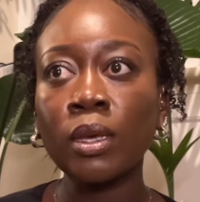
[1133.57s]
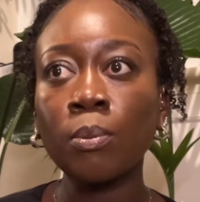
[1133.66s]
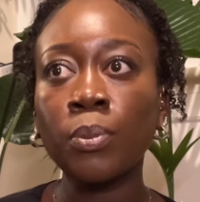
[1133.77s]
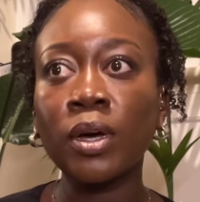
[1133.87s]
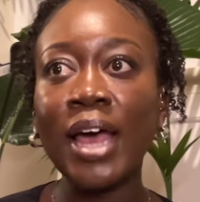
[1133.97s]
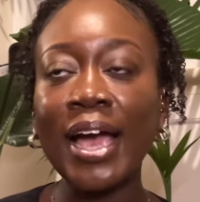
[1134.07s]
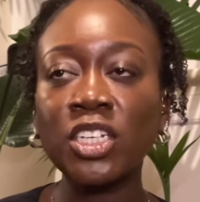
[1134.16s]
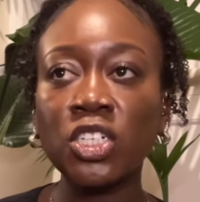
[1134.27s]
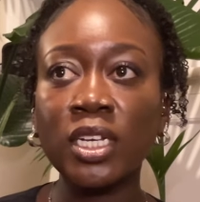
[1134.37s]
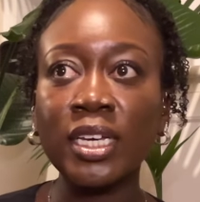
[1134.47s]
But
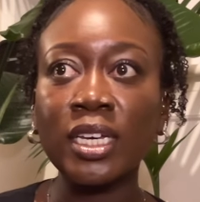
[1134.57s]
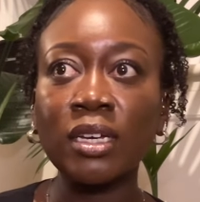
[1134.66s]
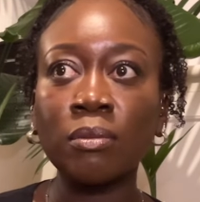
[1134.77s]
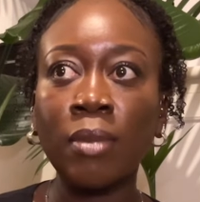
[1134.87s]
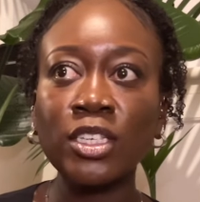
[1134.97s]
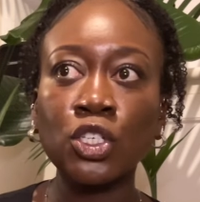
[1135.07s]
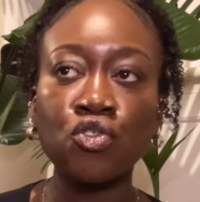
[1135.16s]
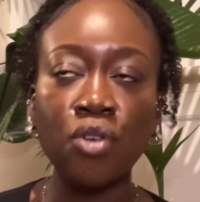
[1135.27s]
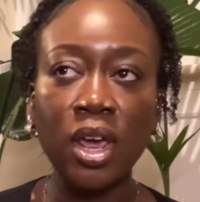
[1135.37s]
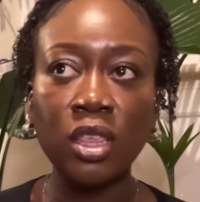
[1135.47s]
actually, my
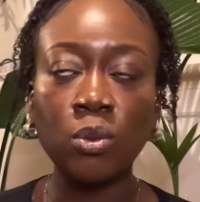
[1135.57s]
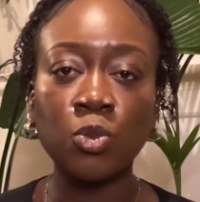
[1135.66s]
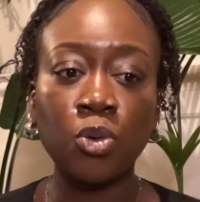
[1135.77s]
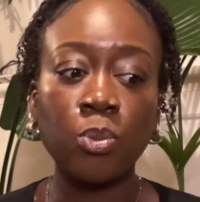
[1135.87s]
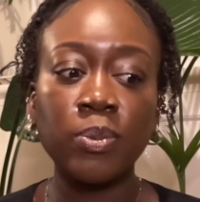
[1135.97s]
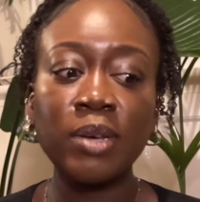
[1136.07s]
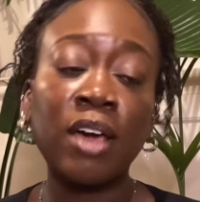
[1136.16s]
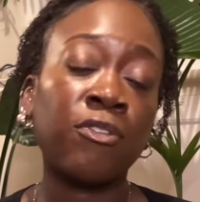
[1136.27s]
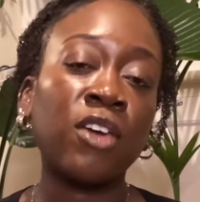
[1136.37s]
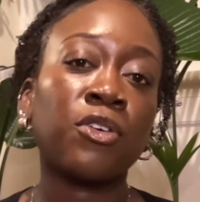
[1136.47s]
strength was probably my
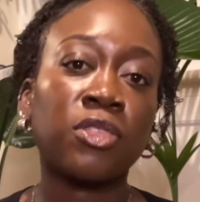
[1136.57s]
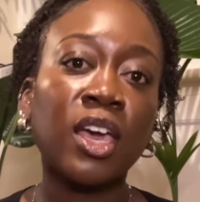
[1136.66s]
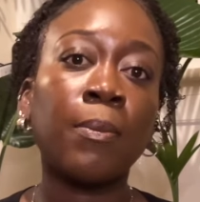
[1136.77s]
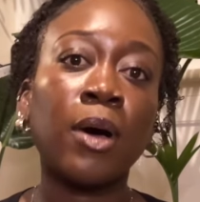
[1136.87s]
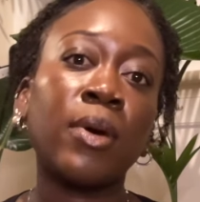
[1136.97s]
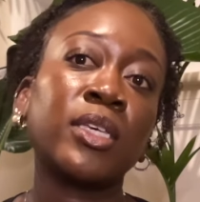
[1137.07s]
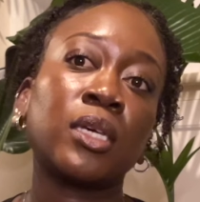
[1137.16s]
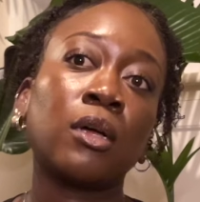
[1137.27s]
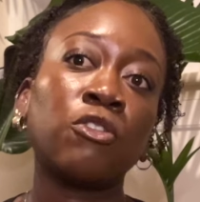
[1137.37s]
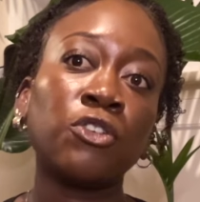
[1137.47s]
favorite thing about
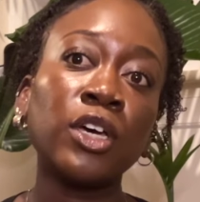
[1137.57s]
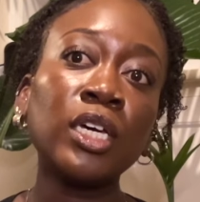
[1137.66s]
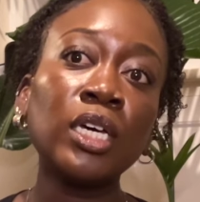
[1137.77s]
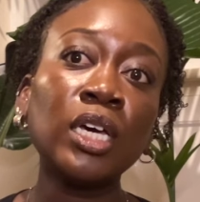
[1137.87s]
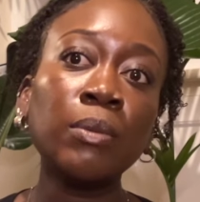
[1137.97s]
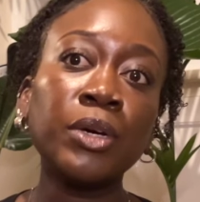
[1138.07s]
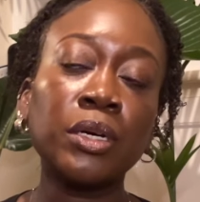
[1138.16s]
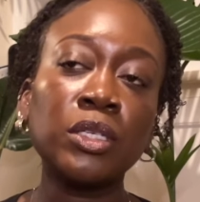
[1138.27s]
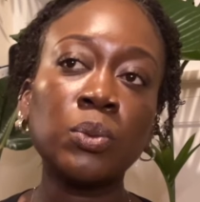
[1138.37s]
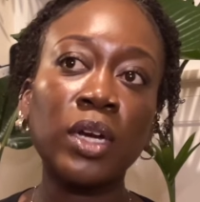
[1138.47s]
myself
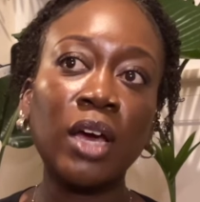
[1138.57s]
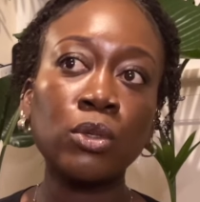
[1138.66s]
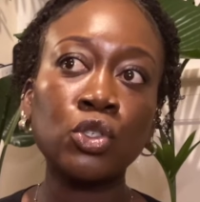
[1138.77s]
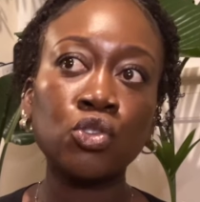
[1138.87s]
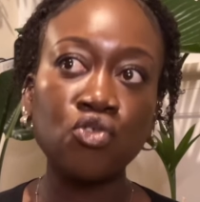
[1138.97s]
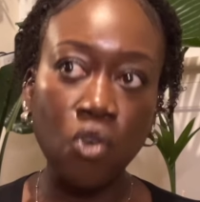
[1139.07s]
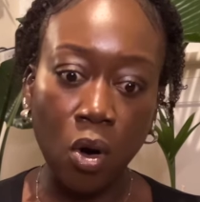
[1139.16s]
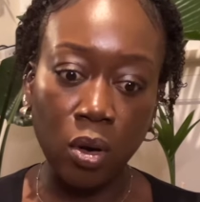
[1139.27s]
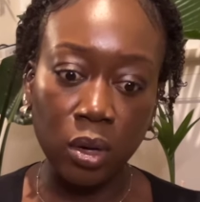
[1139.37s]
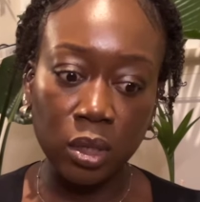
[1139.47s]
because when I was
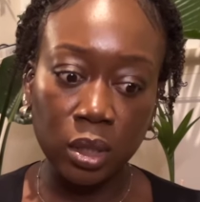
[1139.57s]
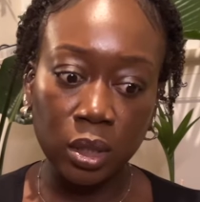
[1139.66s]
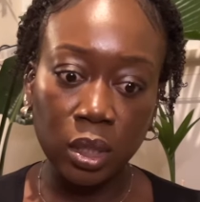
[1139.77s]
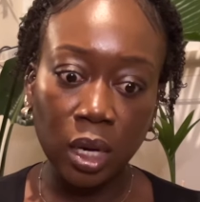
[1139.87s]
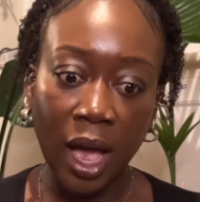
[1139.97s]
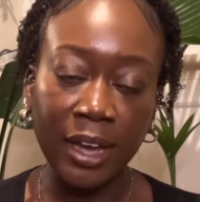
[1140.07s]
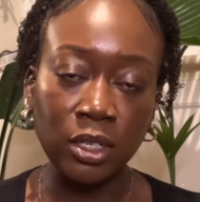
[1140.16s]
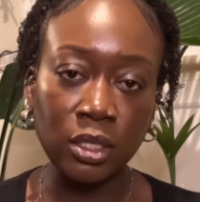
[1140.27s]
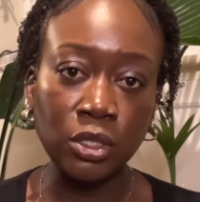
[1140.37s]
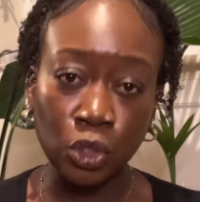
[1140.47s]
strong, I
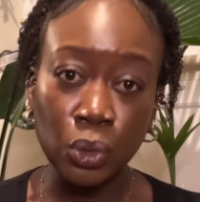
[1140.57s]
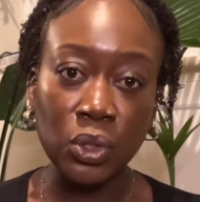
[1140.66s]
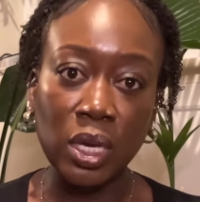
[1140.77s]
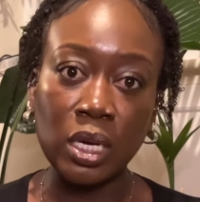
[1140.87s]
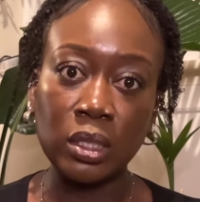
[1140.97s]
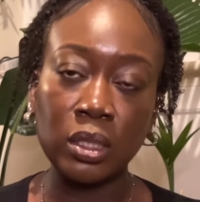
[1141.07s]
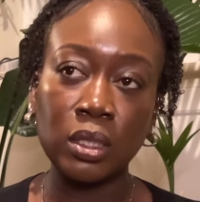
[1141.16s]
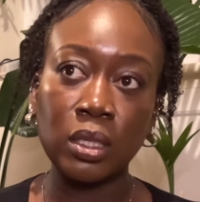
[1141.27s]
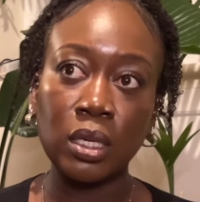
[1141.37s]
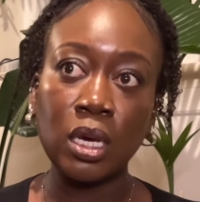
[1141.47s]
could do things
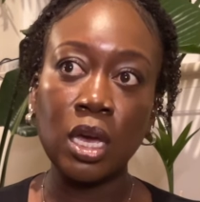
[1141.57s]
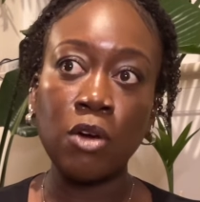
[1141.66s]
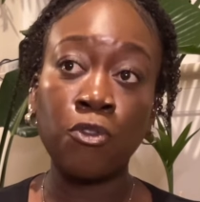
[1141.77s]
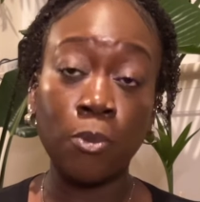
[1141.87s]
for